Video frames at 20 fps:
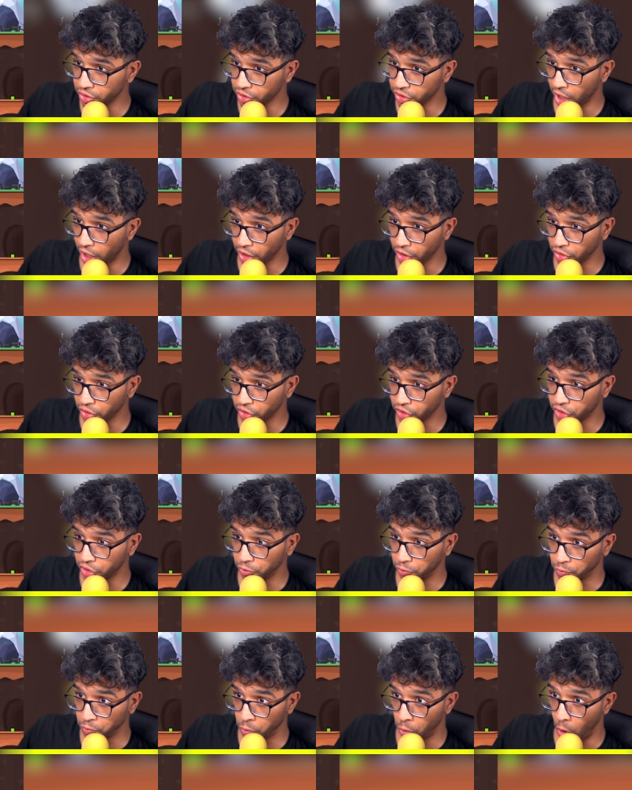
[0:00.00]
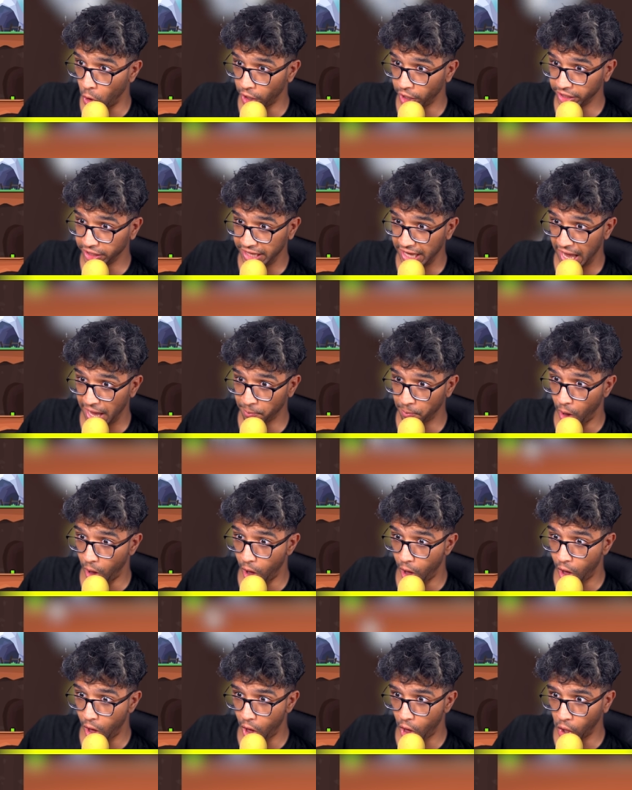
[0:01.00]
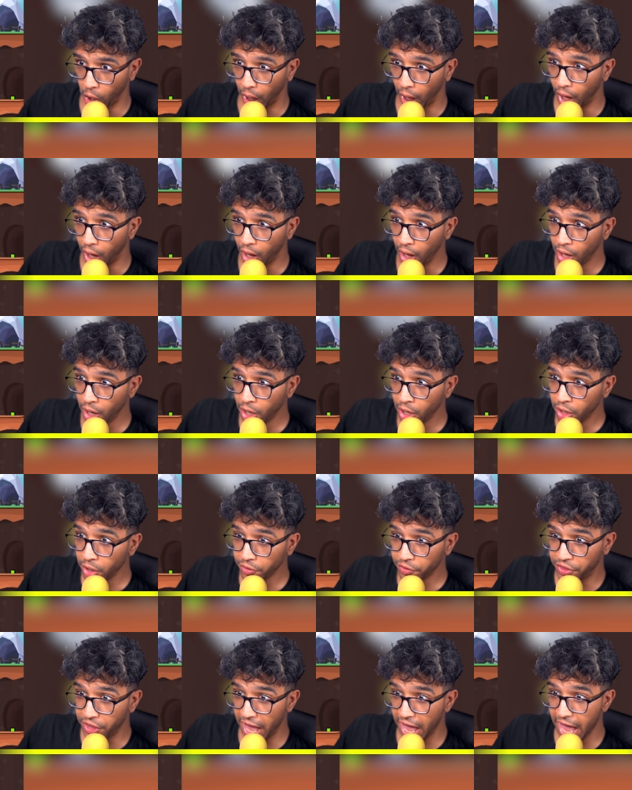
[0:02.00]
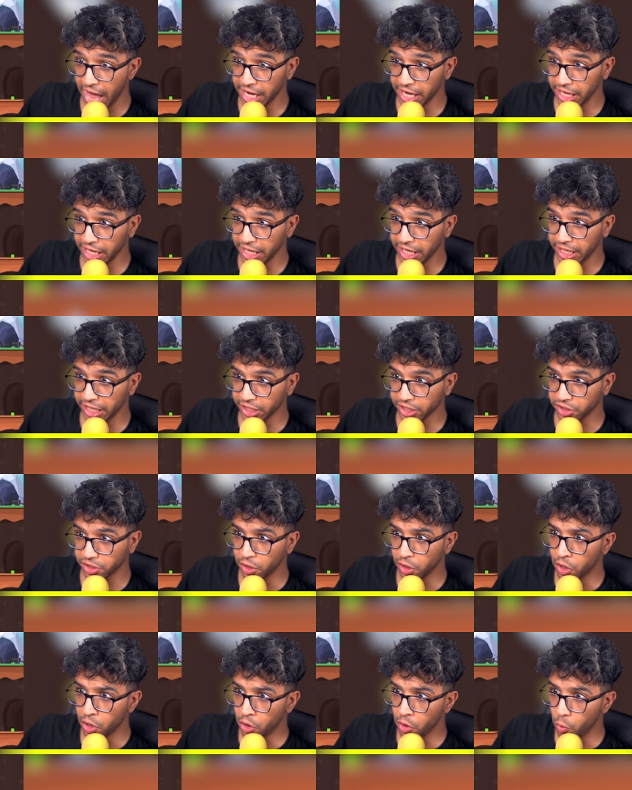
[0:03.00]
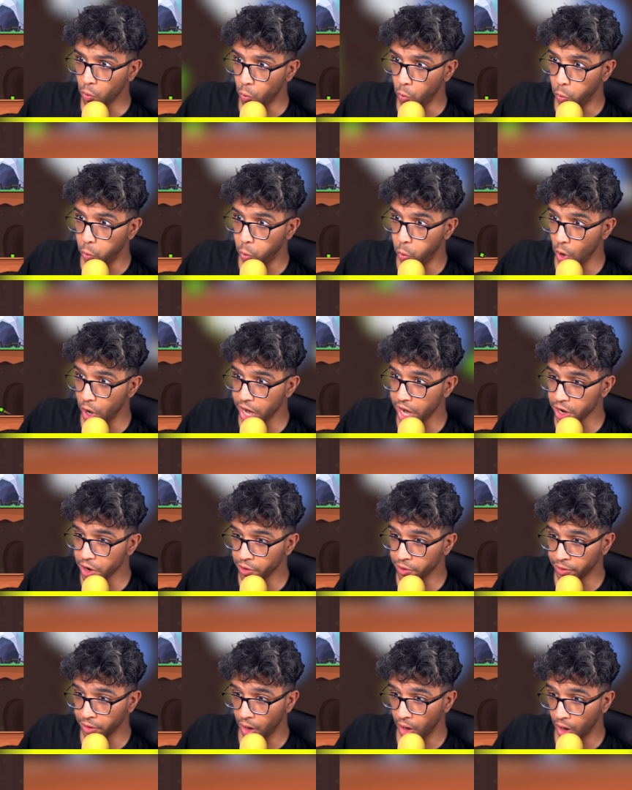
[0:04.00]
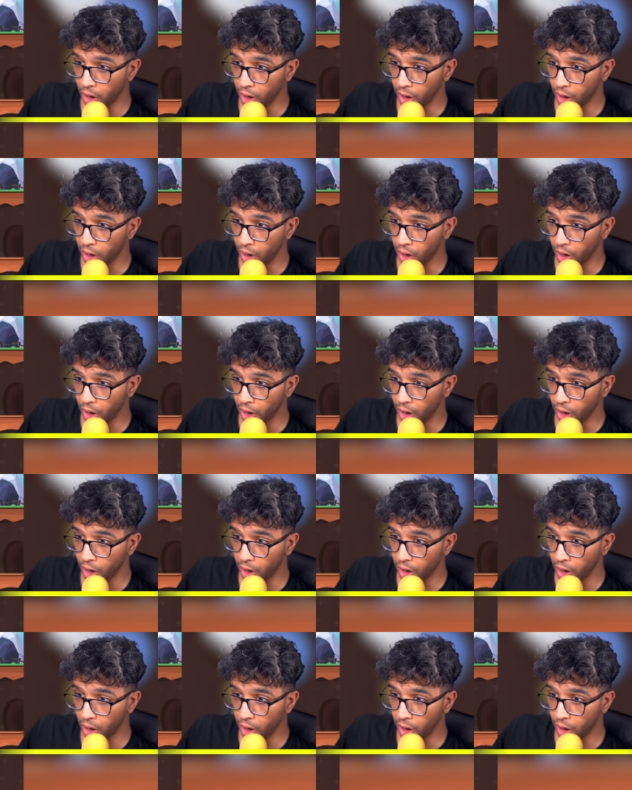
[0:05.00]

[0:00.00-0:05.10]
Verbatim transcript: just gonna destroy them all. That is weird.